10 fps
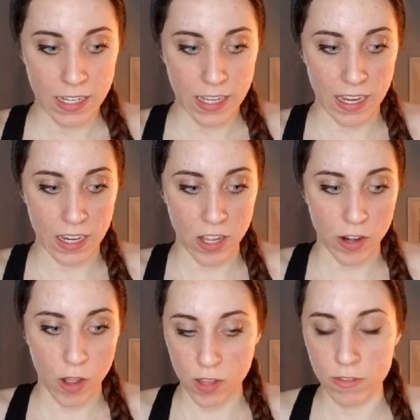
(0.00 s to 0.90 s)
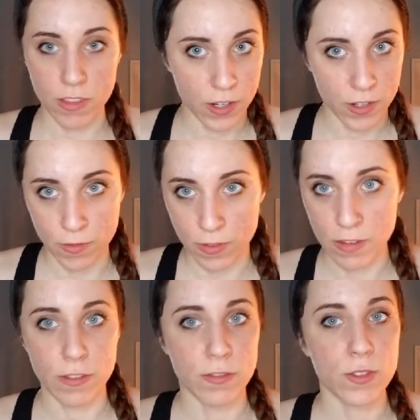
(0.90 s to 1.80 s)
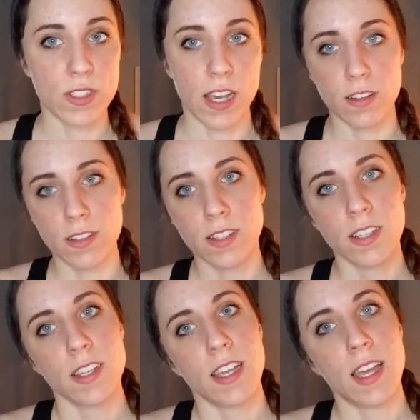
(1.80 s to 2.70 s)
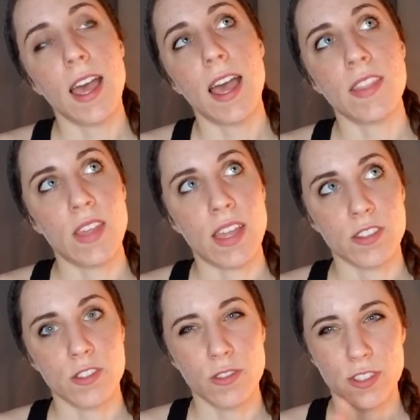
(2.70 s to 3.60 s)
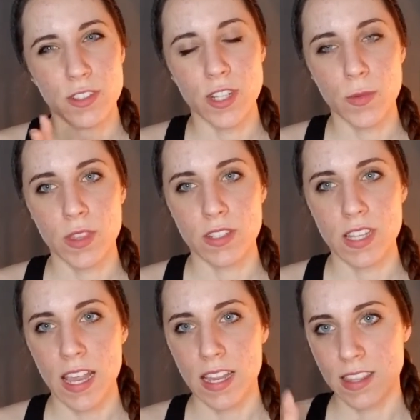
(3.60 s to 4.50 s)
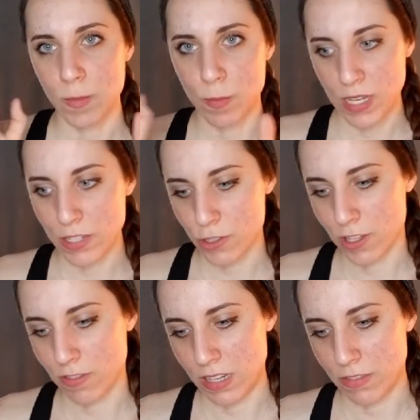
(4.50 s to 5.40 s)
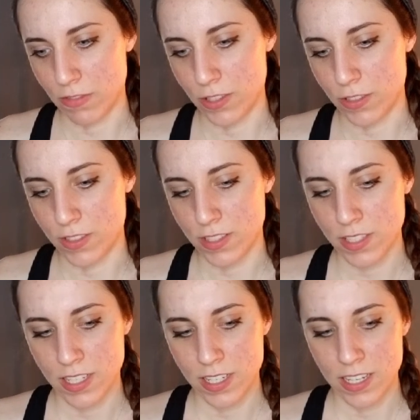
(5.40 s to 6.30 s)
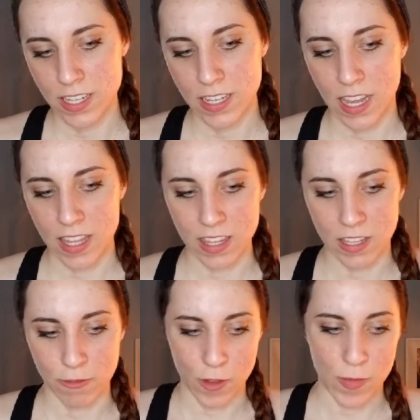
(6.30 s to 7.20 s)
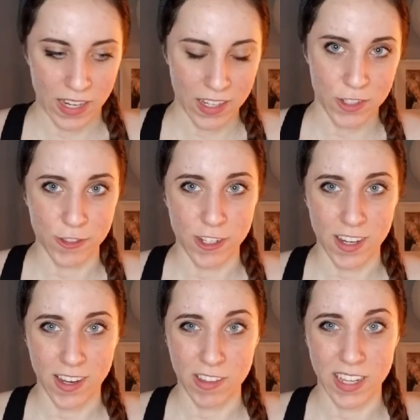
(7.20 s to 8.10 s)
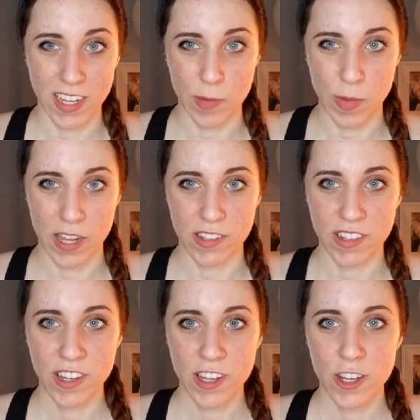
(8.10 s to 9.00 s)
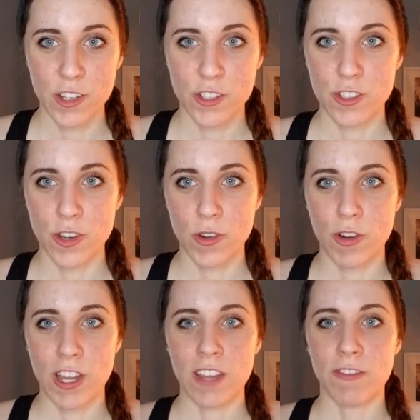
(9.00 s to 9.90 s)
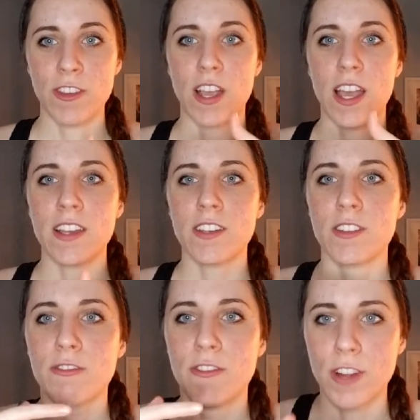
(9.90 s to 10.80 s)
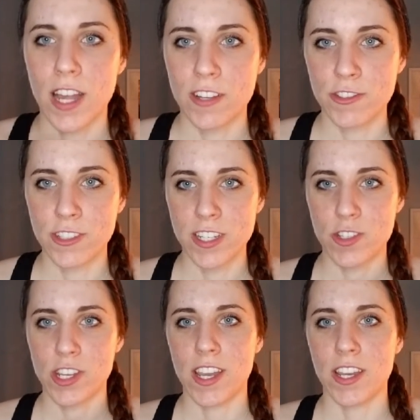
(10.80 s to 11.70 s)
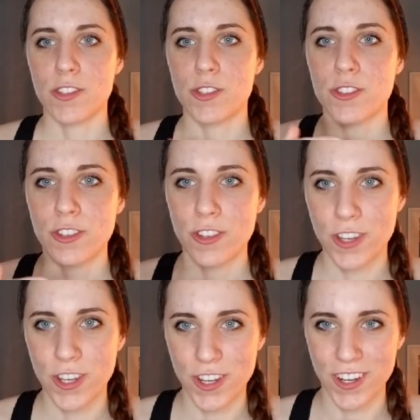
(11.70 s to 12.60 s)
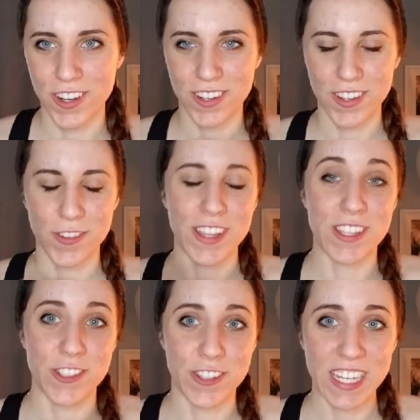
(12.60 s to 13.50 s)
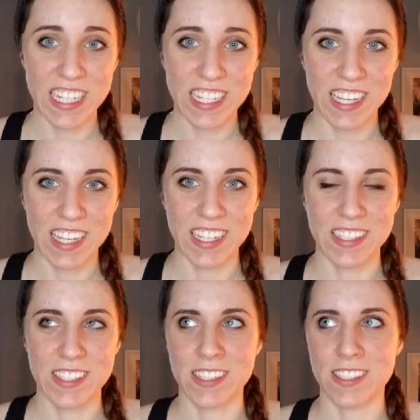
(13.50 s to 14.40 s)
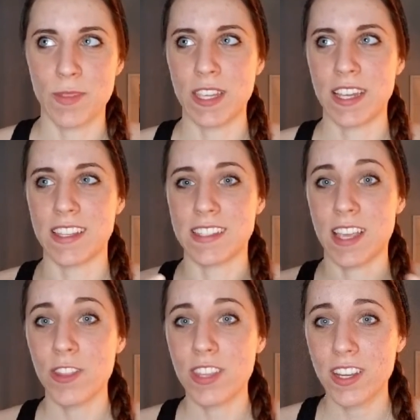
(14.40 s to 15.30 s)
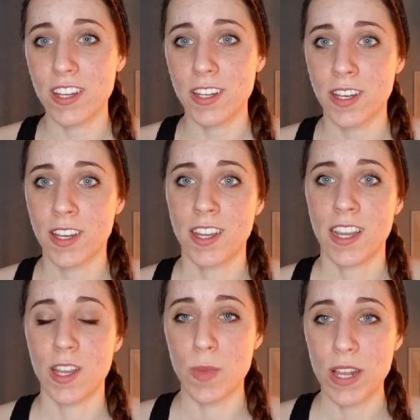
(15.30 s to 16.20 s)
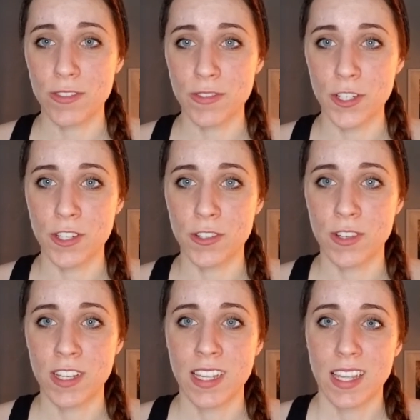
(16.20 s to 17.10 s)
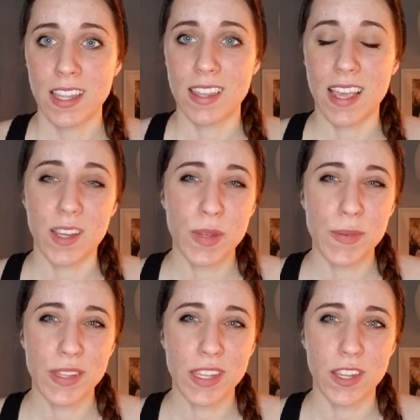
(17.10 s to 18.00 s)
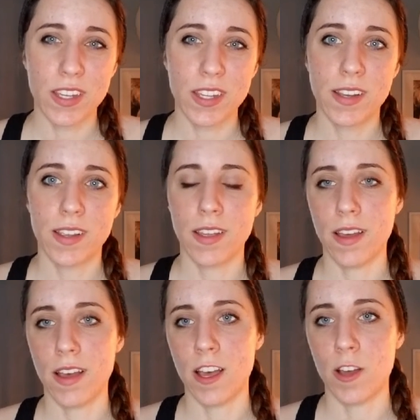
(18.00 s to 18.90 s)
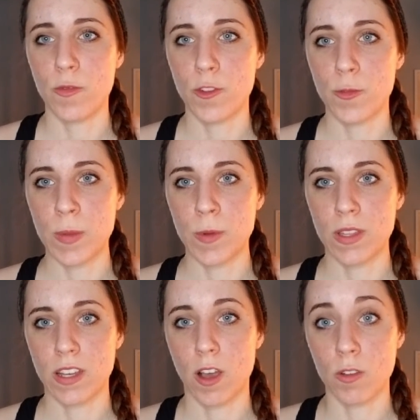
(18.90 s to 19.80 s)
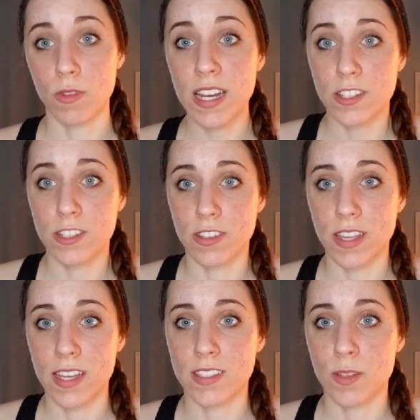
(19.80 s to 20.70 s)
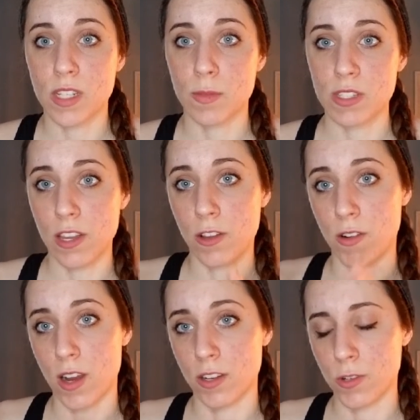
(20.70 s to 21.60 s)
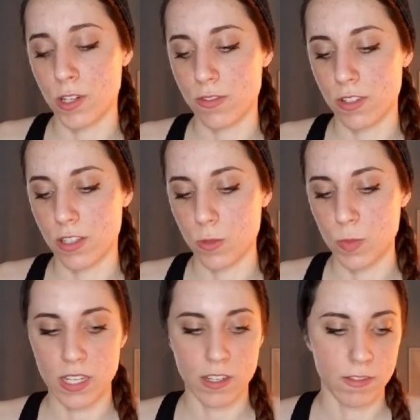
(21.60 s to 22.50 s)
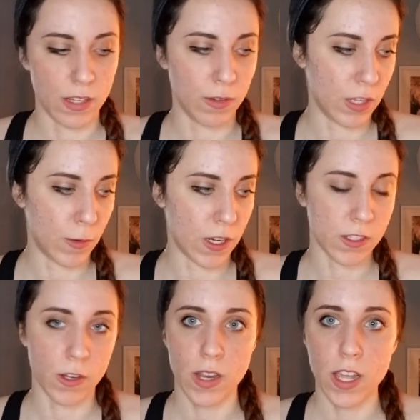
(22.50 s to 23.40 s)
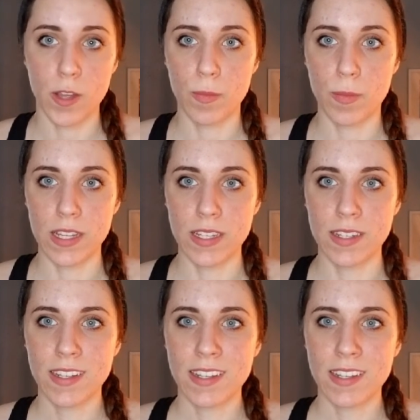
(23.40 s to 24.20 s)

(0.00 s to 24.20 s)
and cut all of their favorite foods out. And then as soon as they're done with their diet, they binge on their favorite foods. And then they fall back into an unhealthy eating pattern. So if you kind of gradually change the way that you eat into something that's healthier and better for you, that can be really good. For people that already do that, sometimes they go hardcore for a little bit if they really want to tone up, but